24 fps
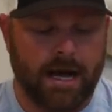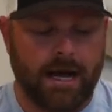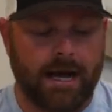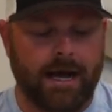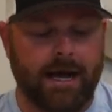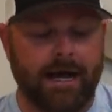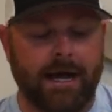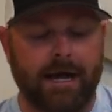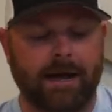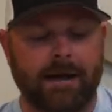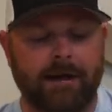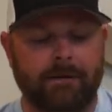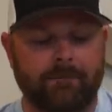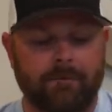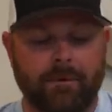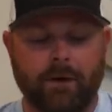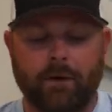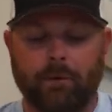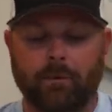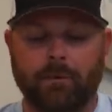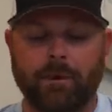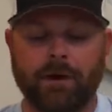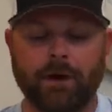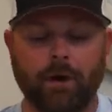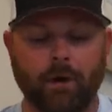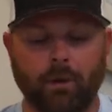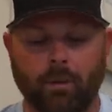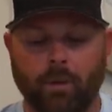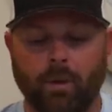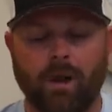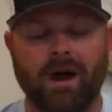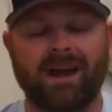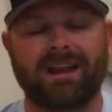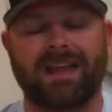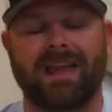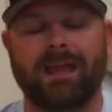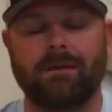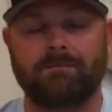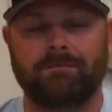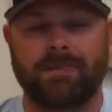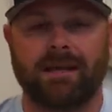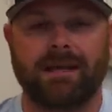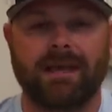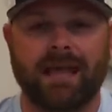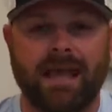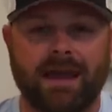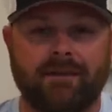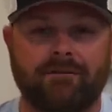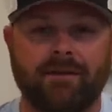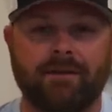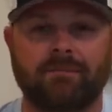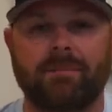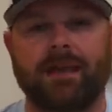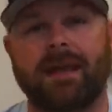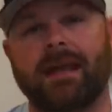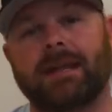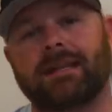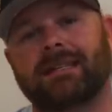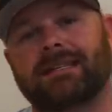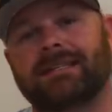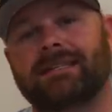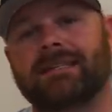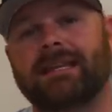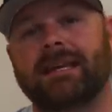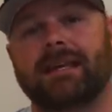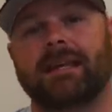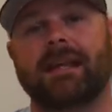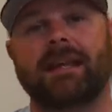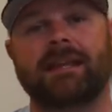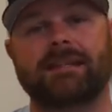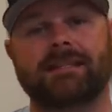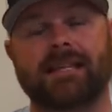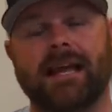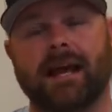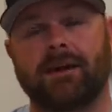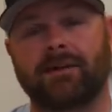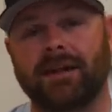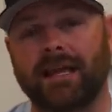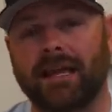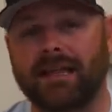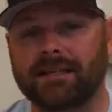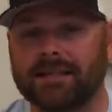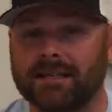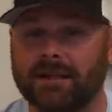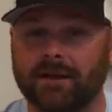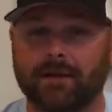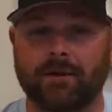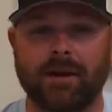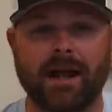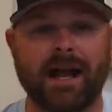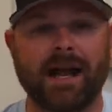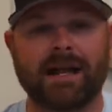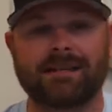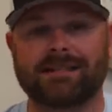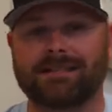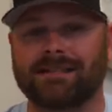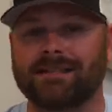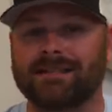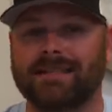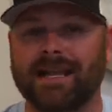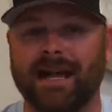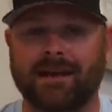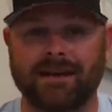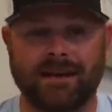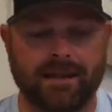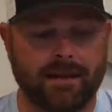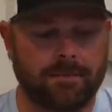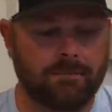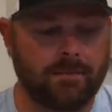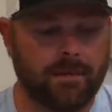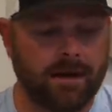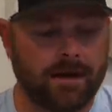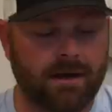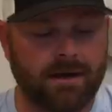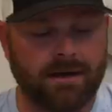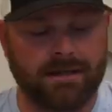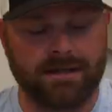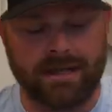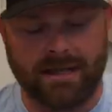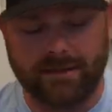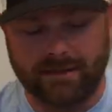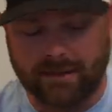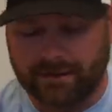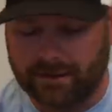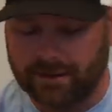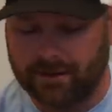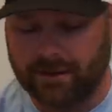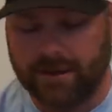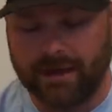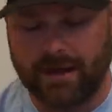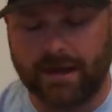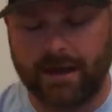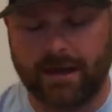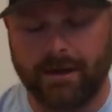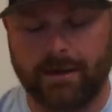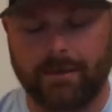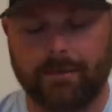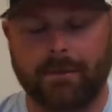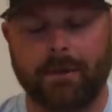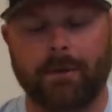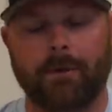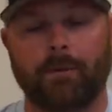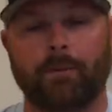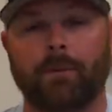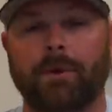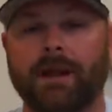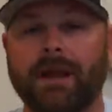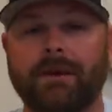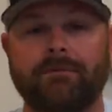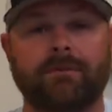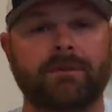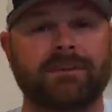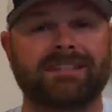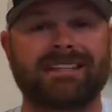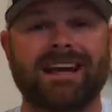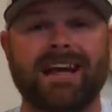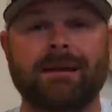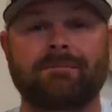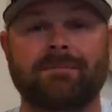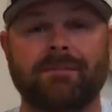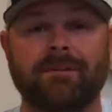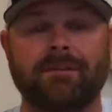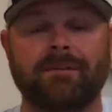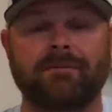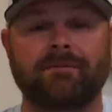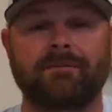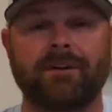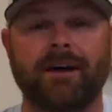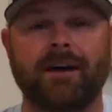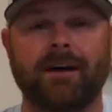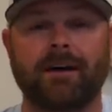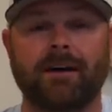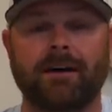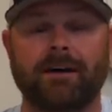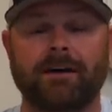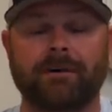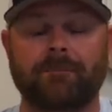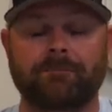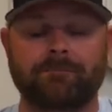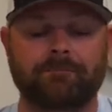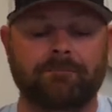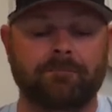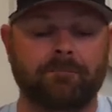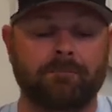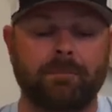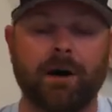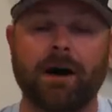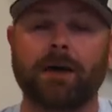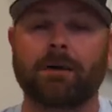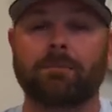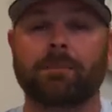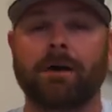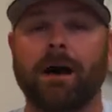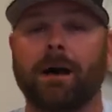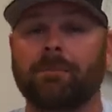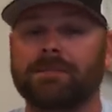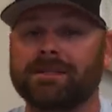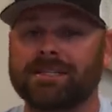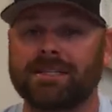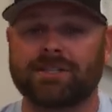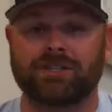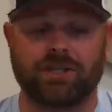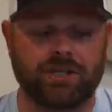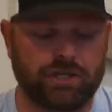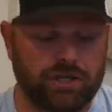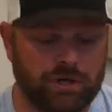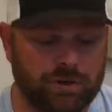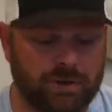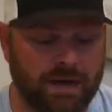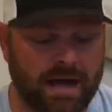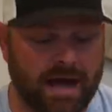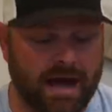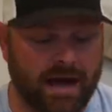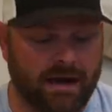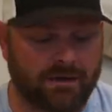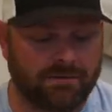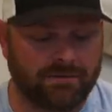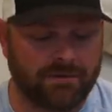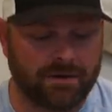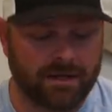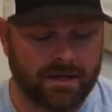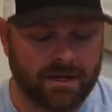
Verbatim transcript: Uh, we don't want a big heavy bait digging down into the grass, down in the mud, in the clay, whatever type of uh, bottom composition you have.